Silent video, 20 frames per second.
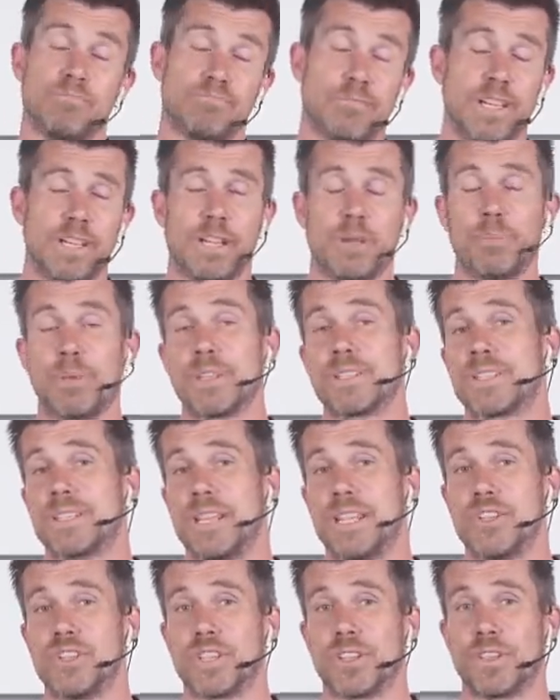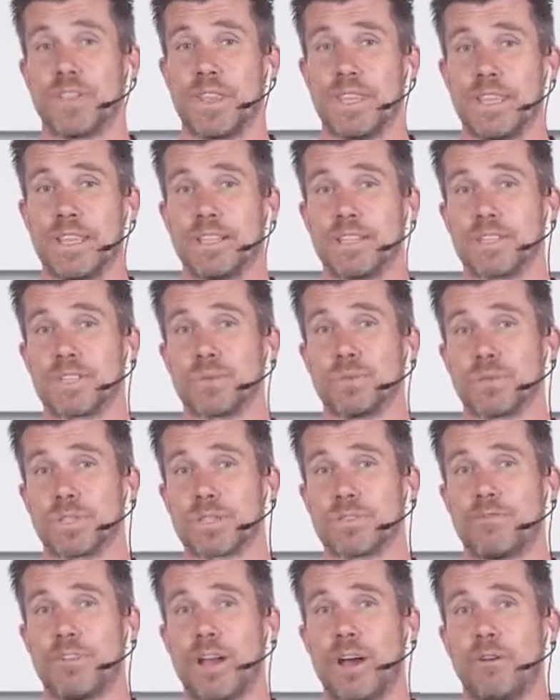in a piston engine, the
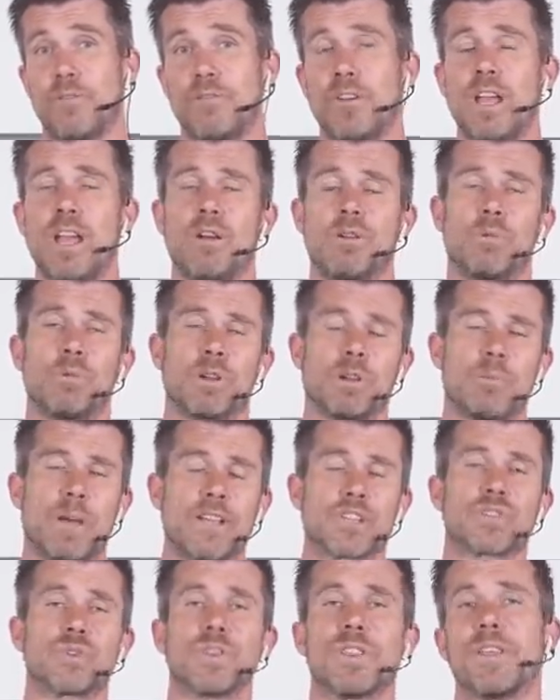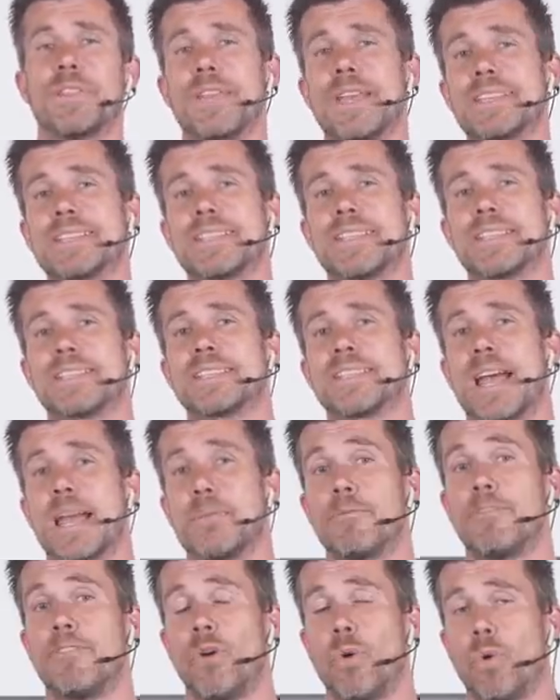exhaust valve. We want to make sure that that's the same
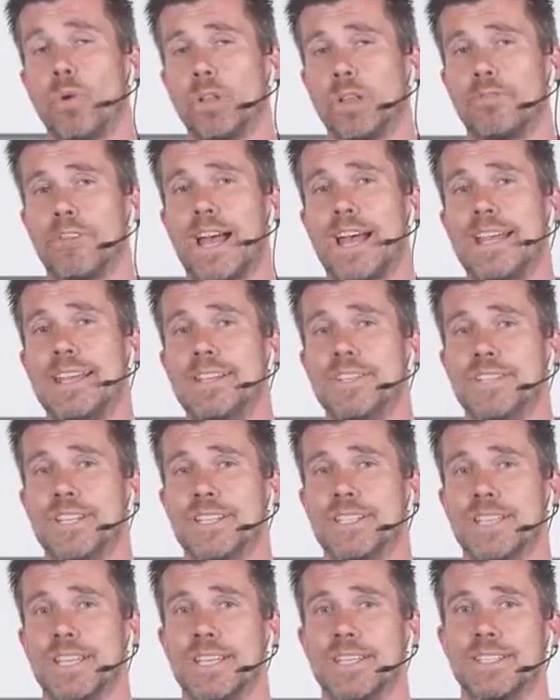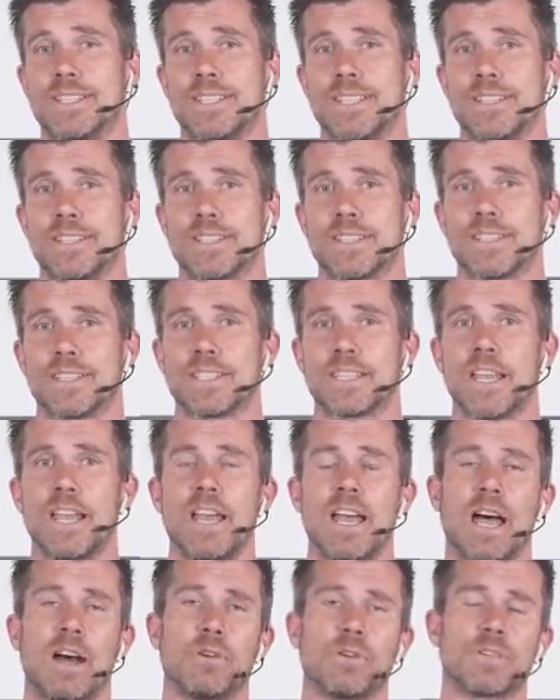for all of our EGT sensors.
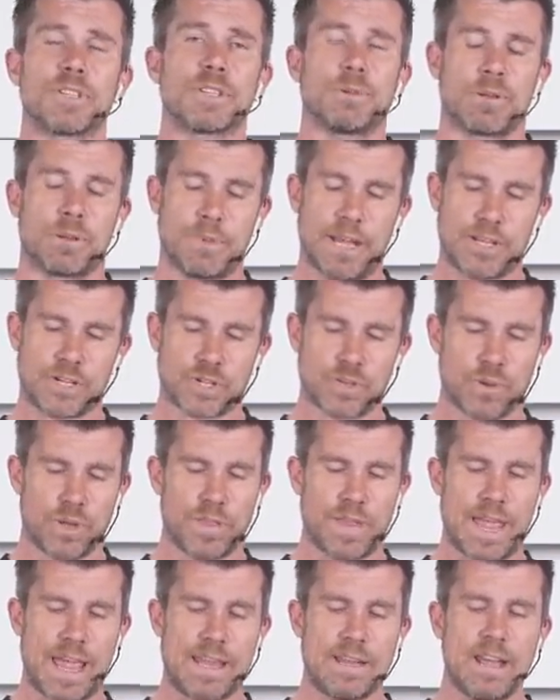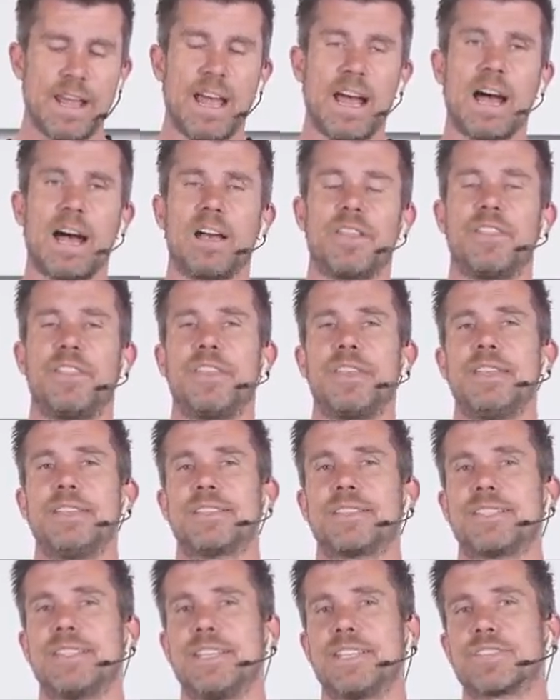We also want to make sure that the
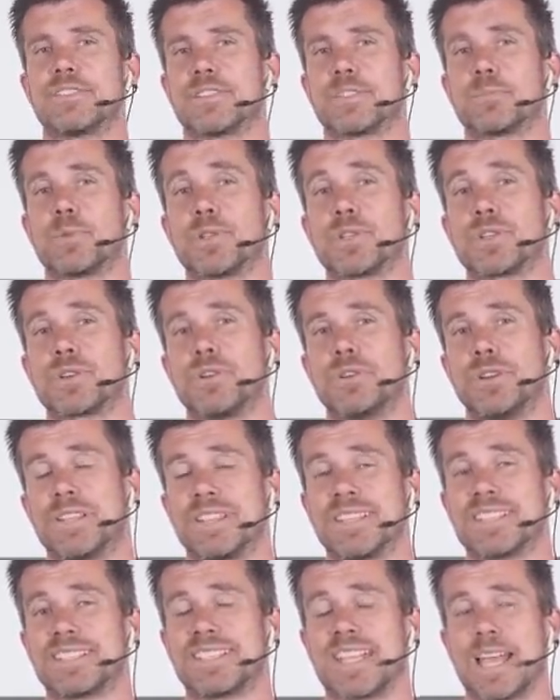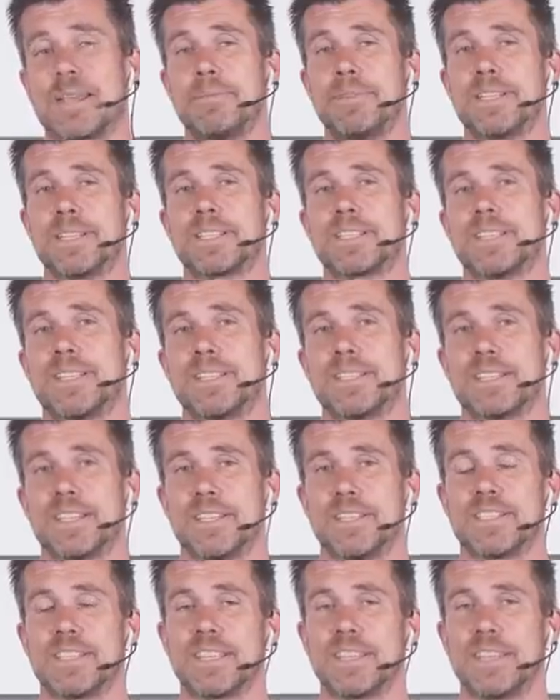sensor is protruding the same distance
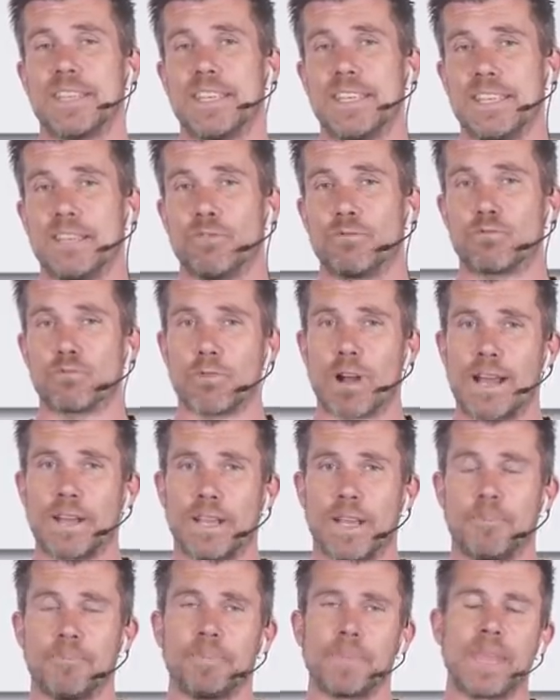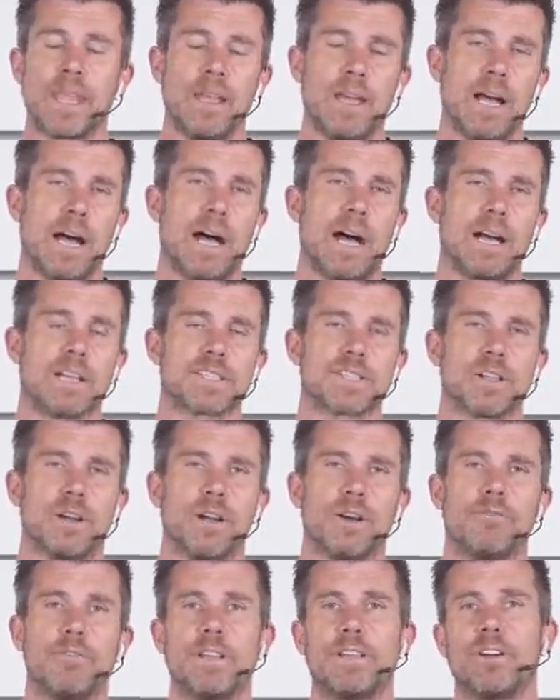into the runner. So
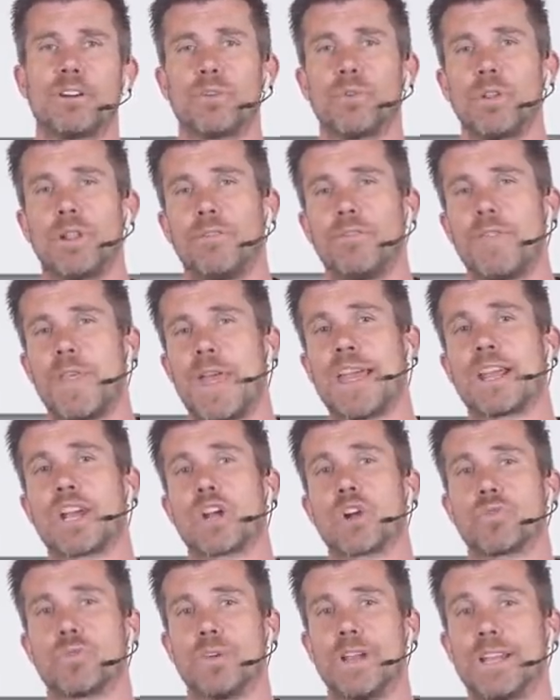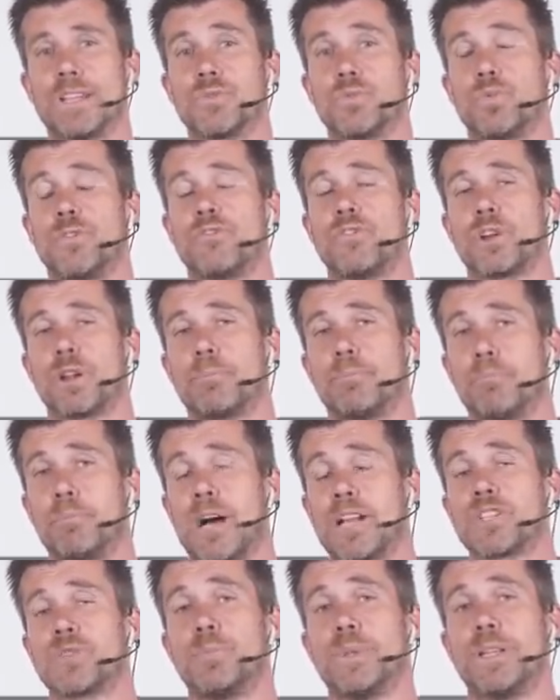if we got all of that correct, we've got a
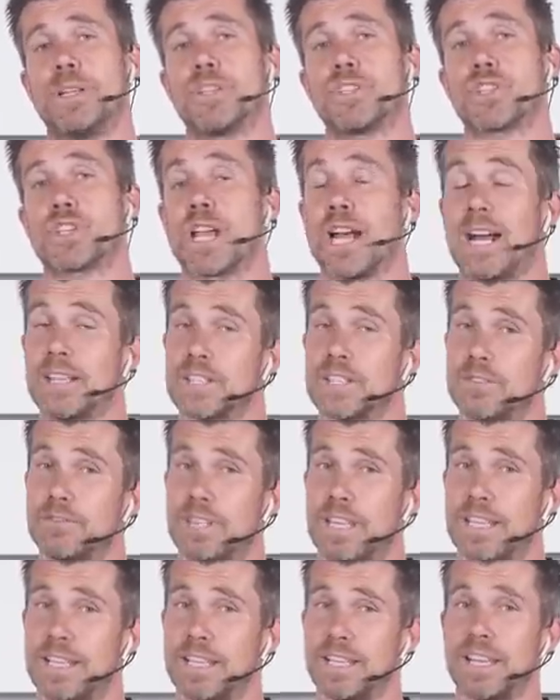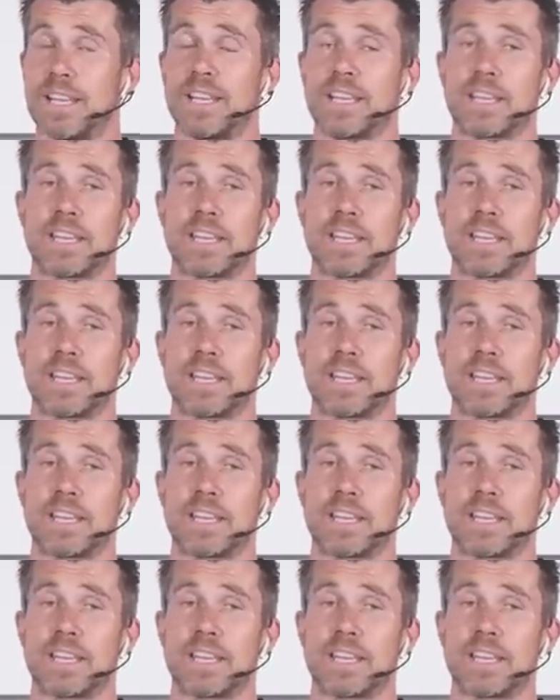much better chance of getting